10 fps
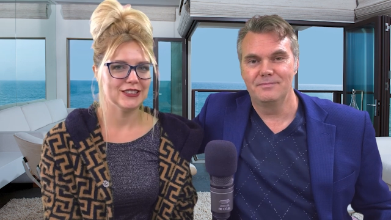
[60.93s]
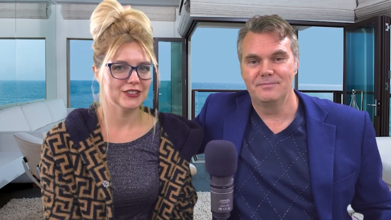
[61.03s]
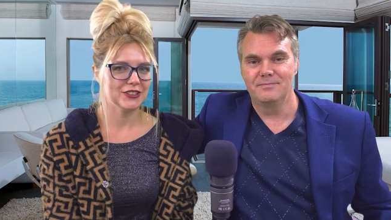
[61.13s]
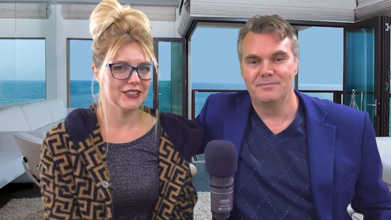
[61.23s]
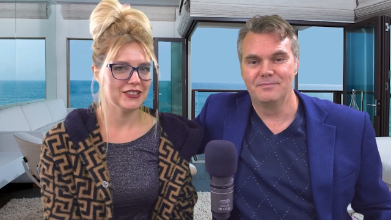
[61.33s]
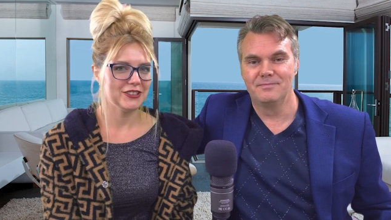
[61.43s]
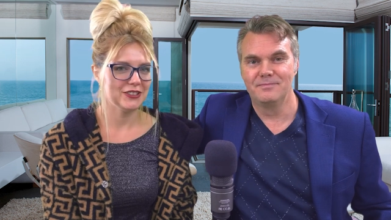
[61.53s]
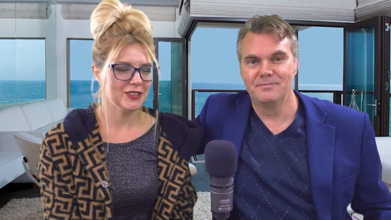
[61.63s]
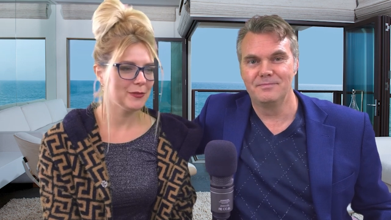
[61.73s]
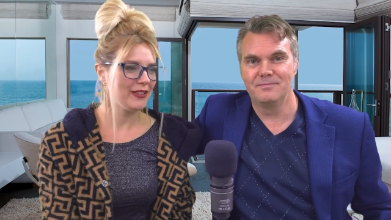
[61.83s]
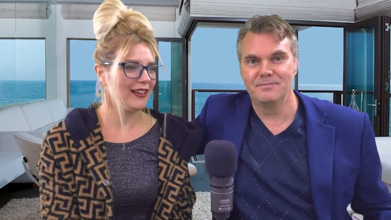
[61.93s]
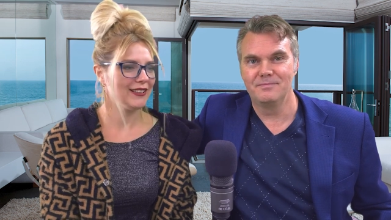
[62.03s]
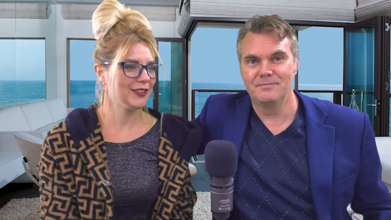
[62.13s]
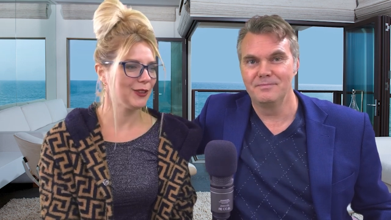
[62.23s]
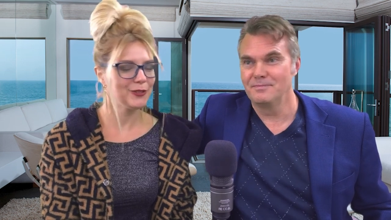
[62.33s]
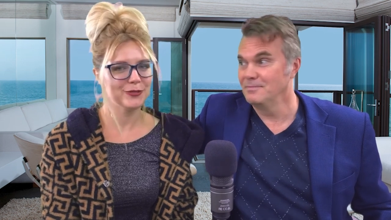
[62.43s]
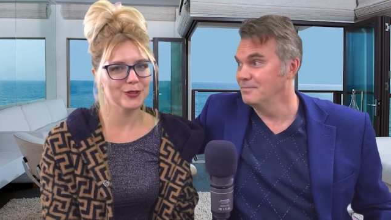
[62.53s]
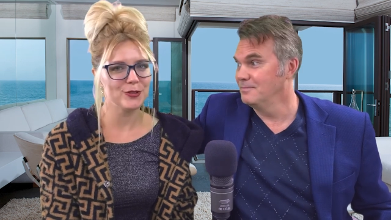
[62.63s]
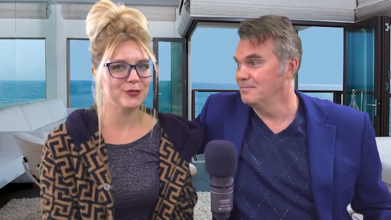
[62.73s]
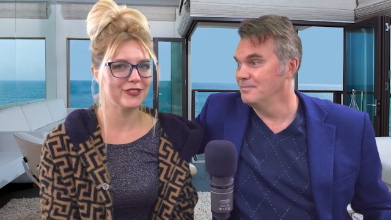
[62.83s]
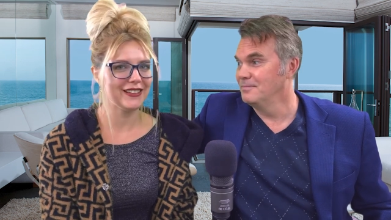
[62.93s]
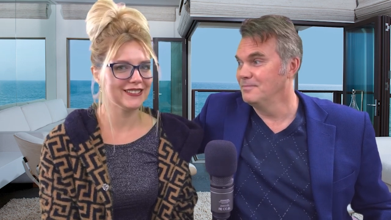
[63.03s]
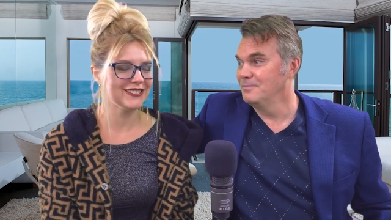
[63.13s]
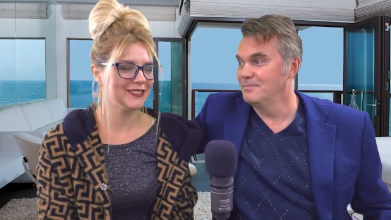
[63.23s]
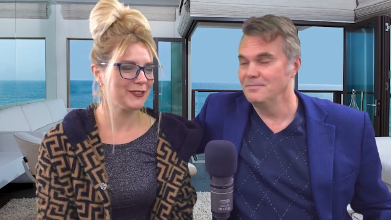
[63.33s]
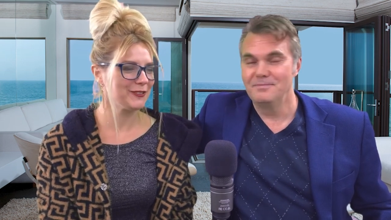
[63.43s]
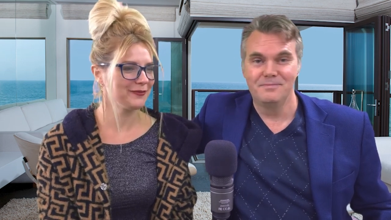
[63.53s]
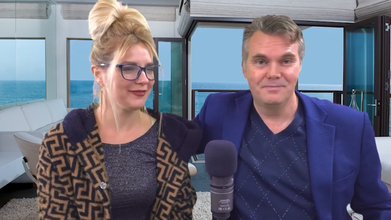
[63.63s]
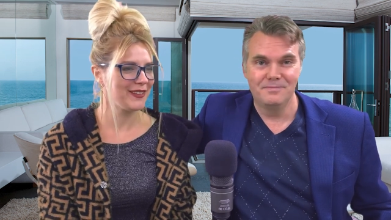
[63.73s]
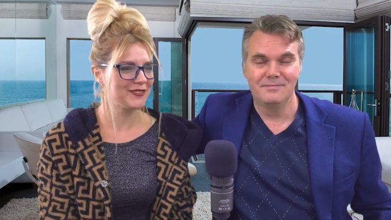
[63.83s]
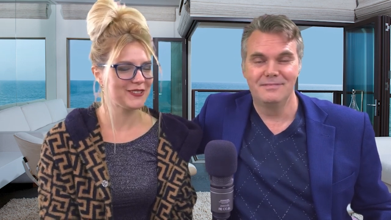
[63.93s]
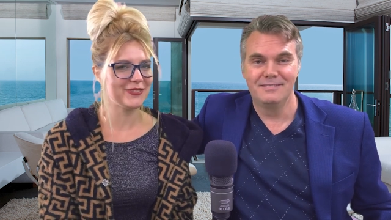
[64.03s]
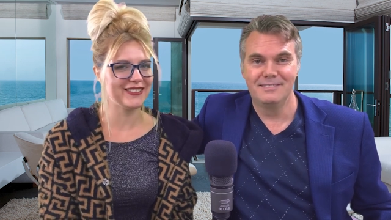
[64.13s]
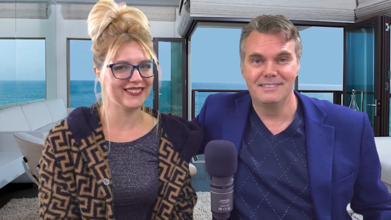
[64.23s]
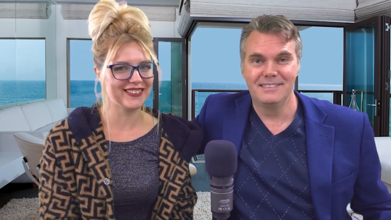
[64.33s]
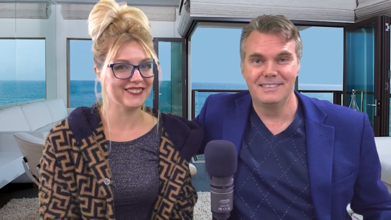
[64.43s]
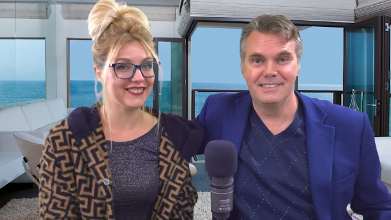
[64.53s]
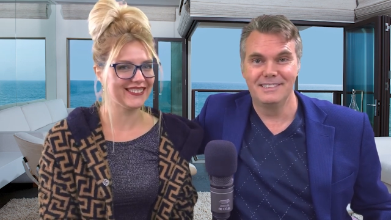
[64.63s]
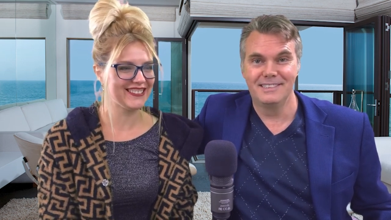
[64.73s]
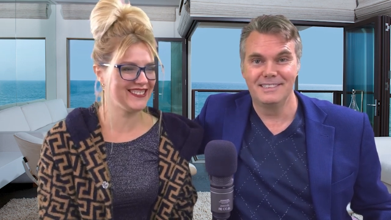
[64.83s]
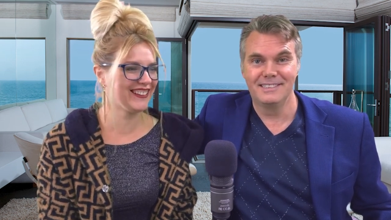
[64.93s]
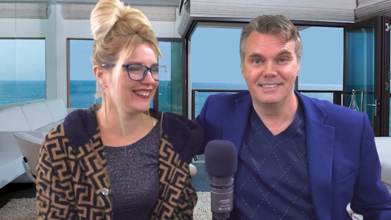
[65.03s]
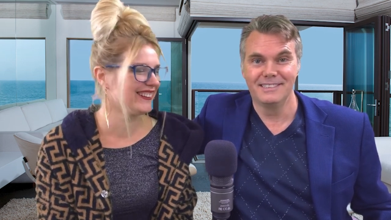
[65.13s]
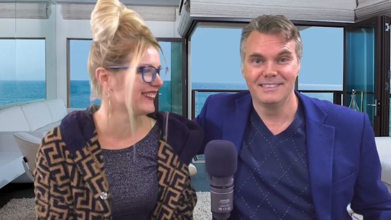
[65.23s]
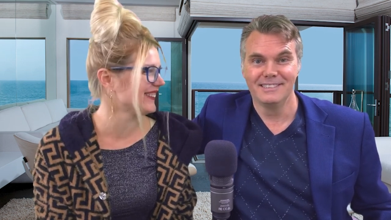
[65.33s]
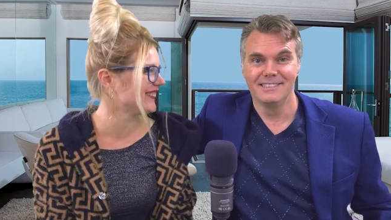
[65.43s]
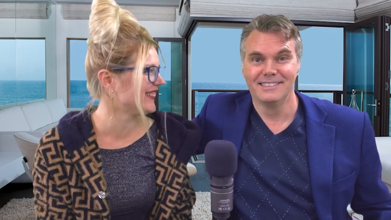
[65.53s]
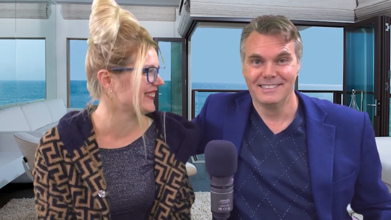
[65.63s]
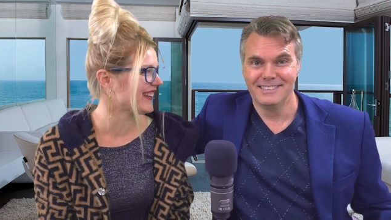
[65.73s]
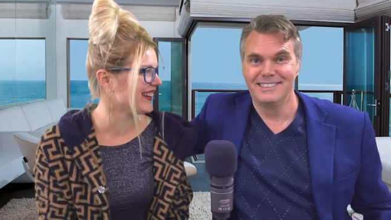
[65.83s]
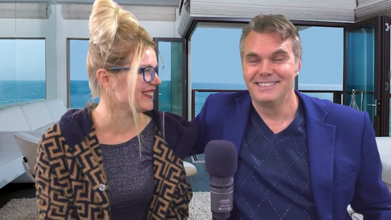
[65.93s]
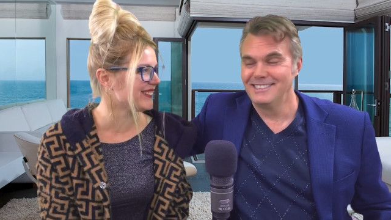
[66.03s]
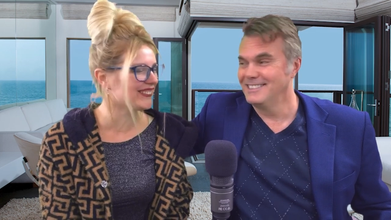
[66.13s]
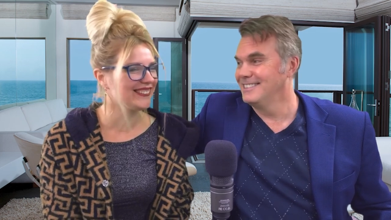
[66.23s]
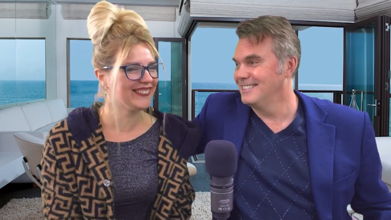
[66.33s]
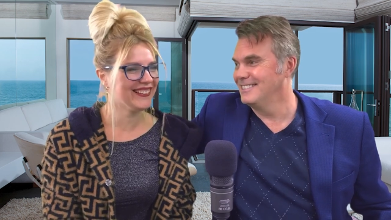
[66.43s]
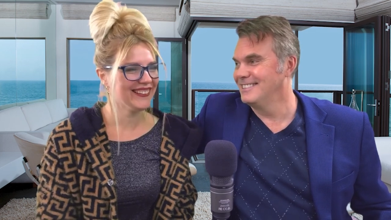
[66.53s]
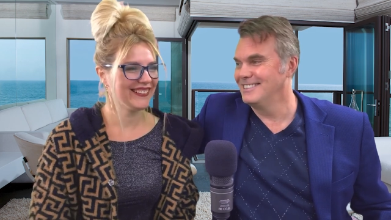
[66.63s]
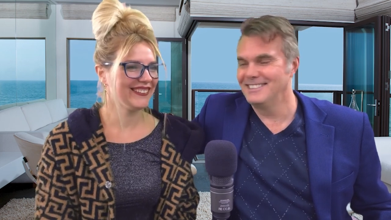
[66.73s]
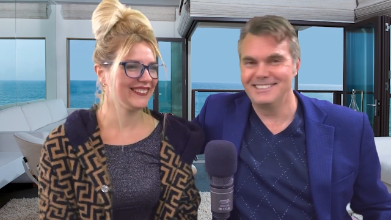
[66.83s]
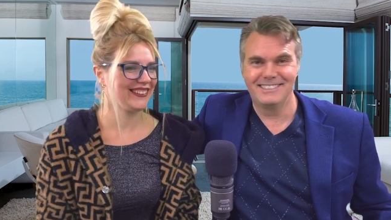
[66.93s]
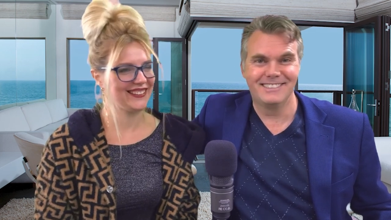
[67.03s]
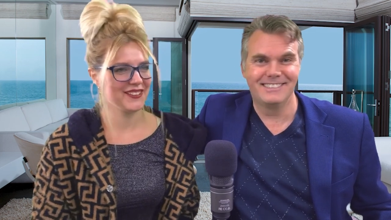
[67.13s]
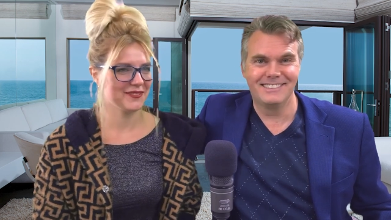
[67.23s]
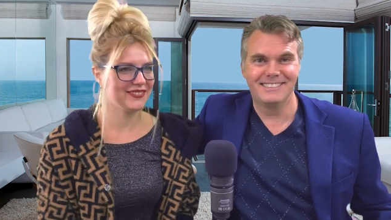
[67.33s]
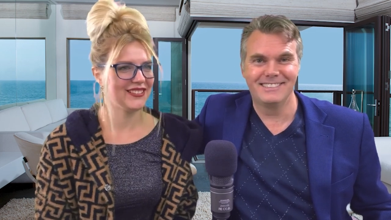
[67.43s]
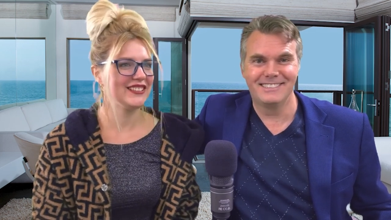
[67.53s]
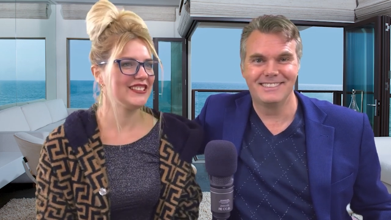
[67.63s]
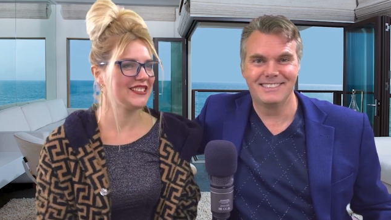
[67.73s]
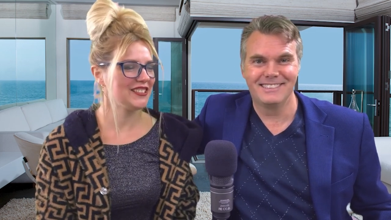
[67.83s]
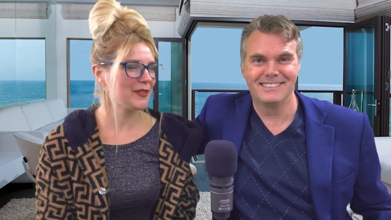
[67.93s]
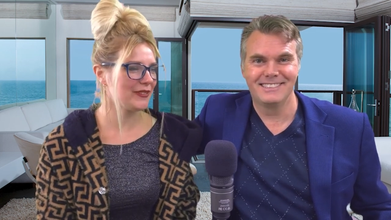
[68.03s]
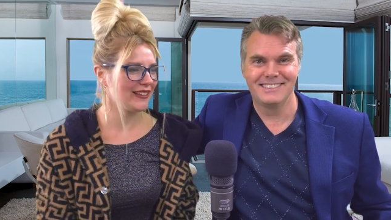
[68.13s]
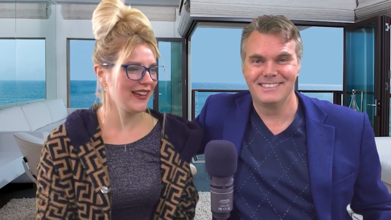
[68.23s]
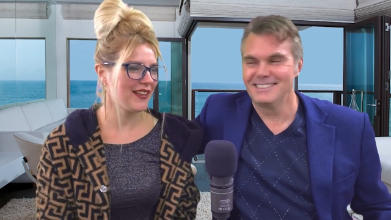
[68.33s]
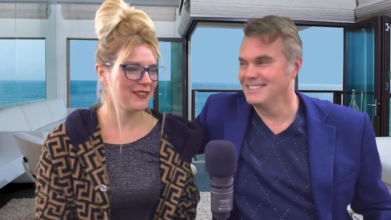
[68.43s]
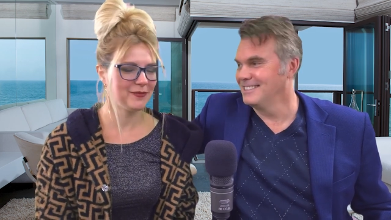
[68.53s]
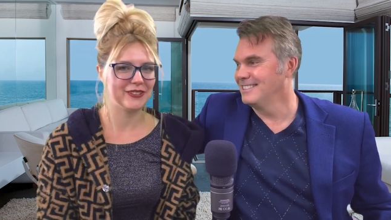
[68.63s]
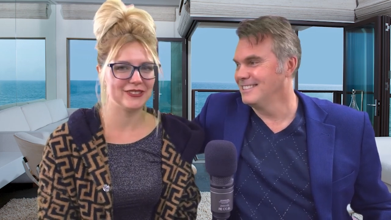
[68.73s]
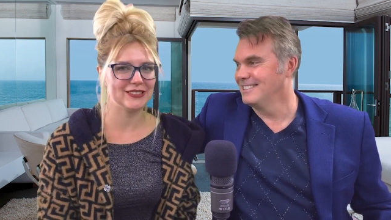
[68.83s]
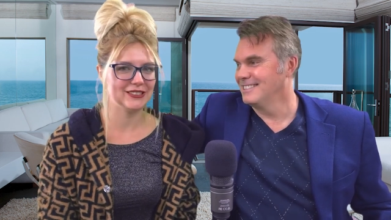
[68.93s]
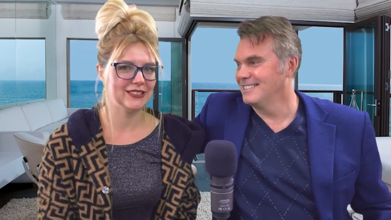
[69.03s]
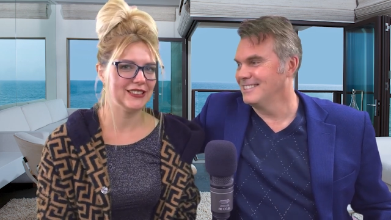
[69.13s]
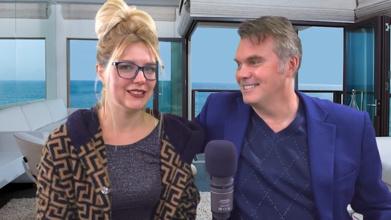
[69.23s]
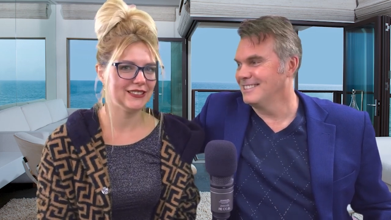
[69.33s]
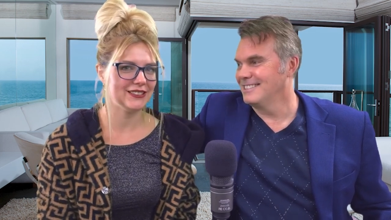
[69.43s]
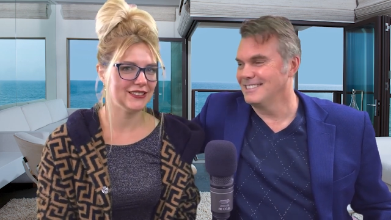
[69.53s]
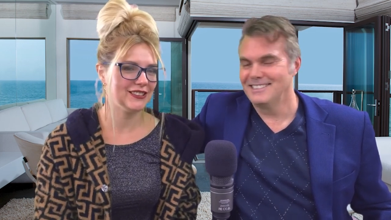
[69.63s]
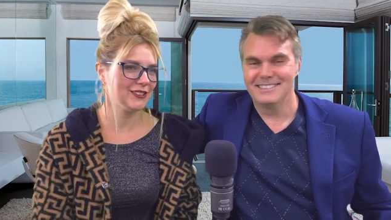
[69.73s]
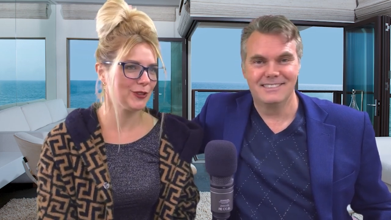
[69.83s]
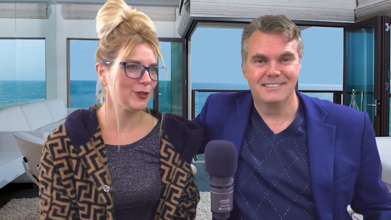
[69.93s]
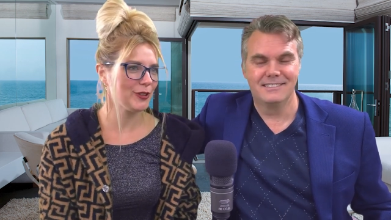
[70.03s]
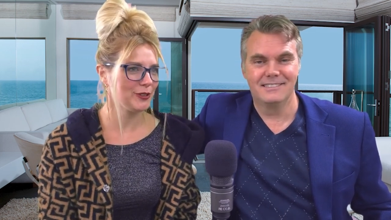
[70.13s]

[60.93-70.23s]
Speaker 1: in a relationship, he had girlfriend, so I was very curious what kind of relationship they had, because he didn't call her